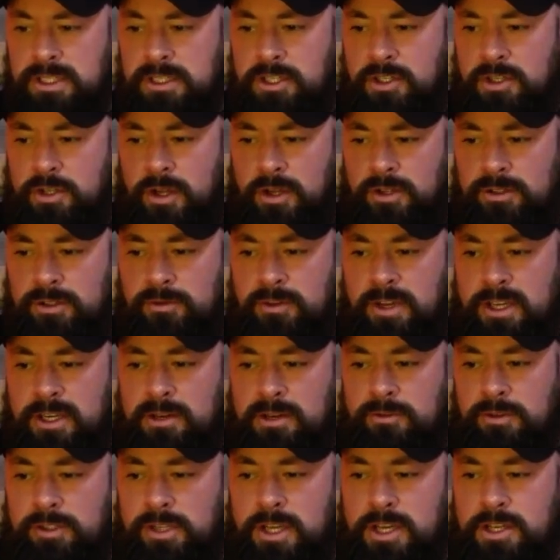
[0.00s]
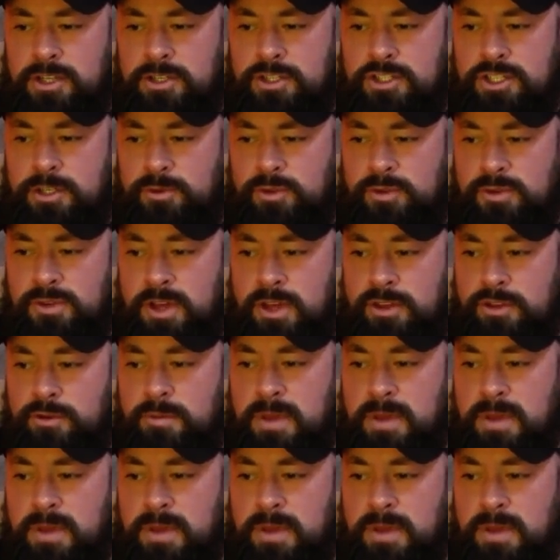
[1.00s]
and cultivating relationships with other